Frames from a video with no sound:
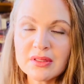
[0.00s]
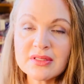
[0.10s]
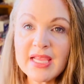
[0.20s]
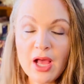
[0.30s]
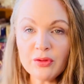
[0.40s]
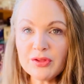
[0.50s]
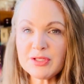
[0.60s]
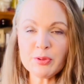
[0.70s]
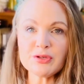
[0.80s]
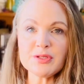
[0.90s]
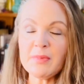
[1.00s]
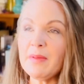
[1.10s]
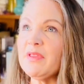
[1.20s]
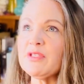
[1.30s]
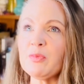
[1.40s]
tell this person,
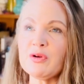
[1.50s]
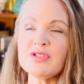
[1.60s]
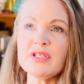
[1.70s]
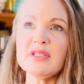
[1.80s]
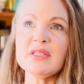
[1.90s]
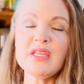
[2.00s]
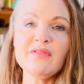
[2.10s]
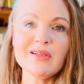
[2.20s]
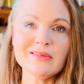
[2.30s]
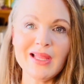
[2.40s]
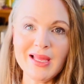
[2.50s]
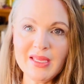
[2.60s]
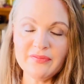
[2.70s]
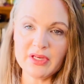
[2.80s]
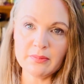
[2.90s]
maybe this person isn't even
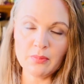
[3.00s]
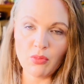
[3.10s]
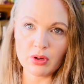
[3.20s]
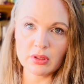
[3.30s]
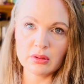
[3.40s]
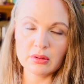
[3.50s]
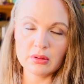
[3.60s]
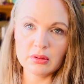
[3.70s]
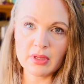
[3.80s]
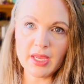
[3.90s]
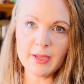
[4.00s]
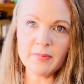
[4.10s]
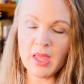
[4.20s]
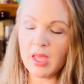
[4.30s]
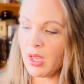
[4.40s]
alive anymore, okay?
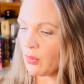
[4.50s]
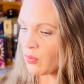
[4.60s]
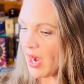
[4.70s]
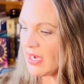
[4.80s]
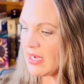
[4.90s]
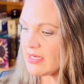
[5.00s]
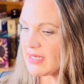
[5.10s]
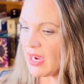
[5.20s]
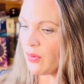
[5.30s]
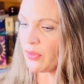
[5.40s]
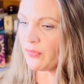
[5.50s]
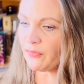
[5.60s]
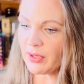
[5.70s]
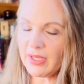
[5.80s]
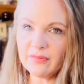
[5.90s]
Writing down the
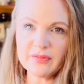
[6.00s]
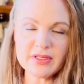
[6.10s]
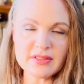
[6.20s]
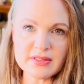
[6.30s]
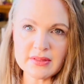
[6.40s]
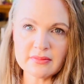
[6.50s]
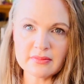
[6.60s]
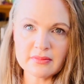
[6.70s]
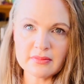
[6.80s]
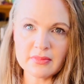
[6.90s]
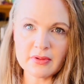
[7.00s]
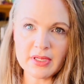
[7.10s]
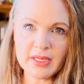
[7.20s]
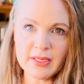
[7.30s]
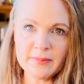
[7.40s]
forgiveness,
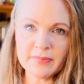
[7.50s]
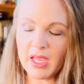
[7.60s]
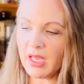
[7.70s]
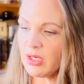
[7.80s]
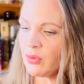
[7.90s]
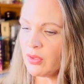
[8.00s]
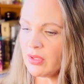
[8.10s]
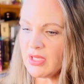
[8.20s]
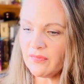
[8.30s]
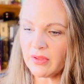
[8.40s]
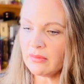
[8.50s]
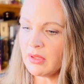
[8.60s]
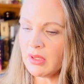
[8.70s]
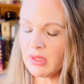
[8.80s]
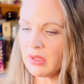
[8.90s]
okay? And you could even,
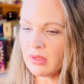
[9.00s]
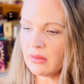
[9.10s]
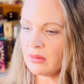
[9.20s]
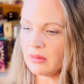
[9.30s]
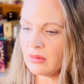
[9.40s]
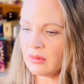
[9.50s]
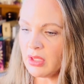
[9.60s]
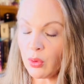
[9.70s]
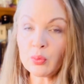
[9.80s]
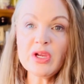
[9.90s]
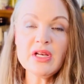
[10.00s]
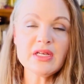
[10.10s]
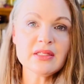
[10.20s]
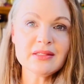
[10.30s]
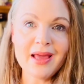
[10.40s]
you know, read
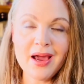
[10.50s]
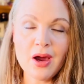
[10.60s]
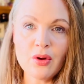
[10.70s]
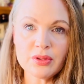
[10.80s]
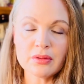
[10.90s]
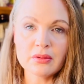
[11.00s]
it aloud,